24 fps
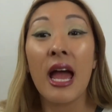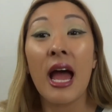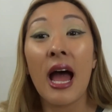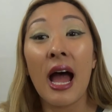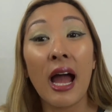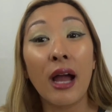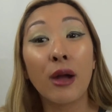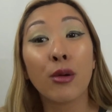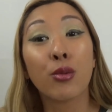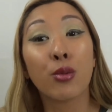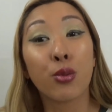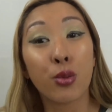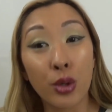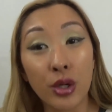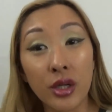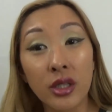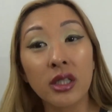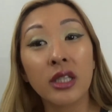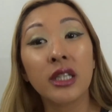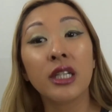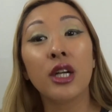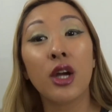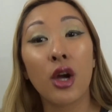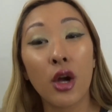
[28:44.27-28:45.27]
I
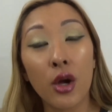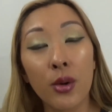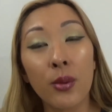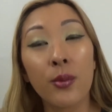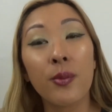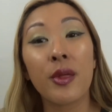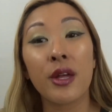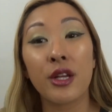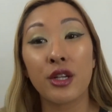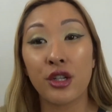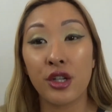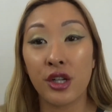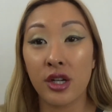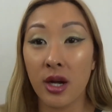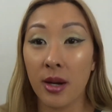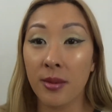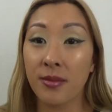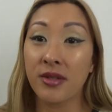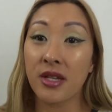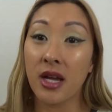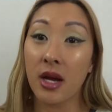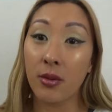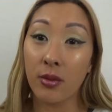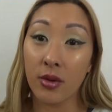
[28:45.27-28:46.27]
really hope that she
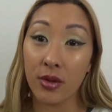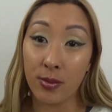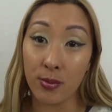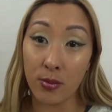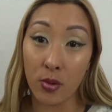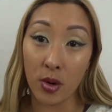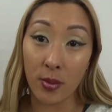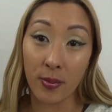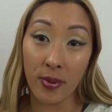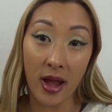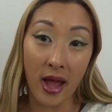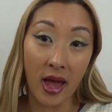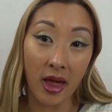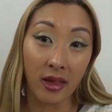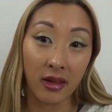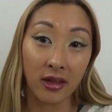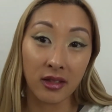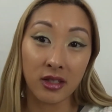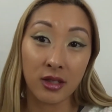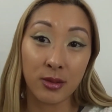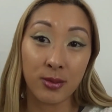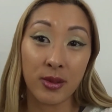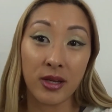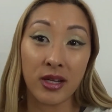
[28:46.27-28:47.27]
comes out with more
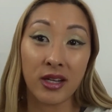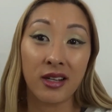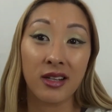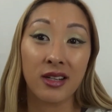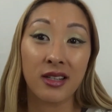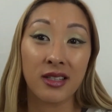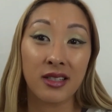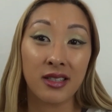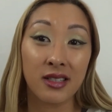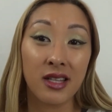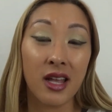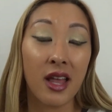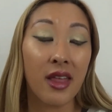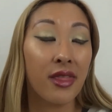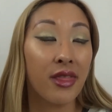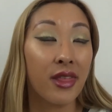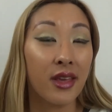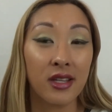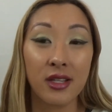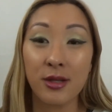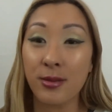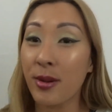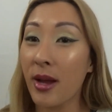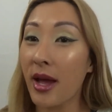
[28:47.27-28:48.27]
palettes because
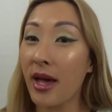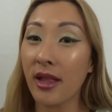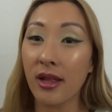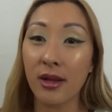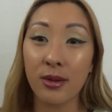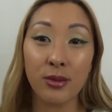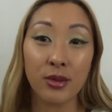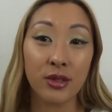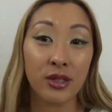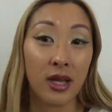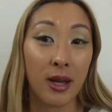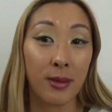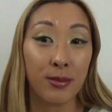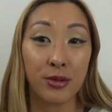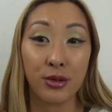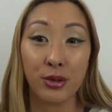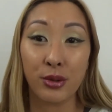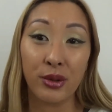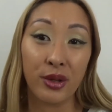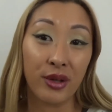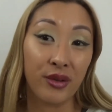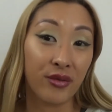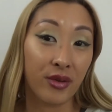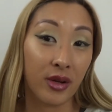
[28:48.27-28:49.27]
this palette was
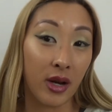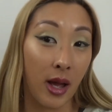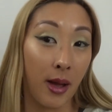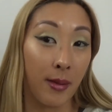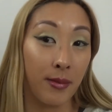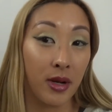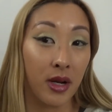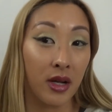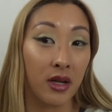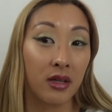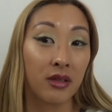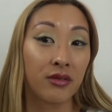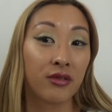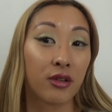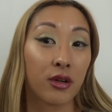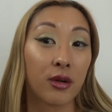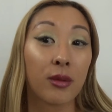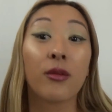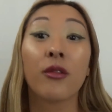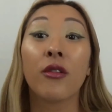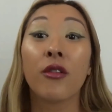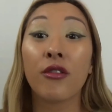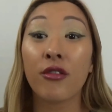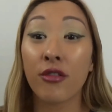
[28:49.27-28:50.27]
absolutely phenomenal
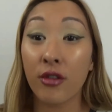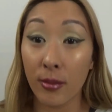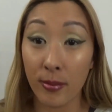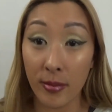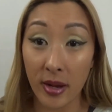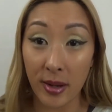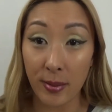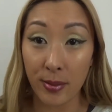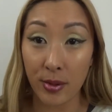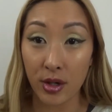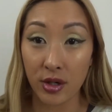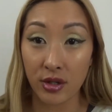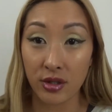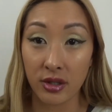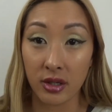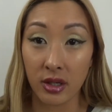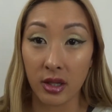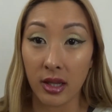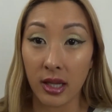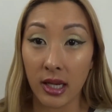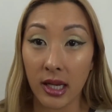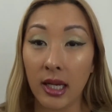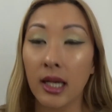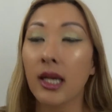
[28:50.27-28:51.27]
for, for me
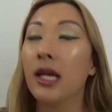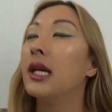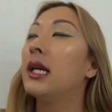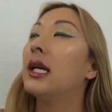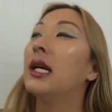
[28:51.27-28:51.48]
personally.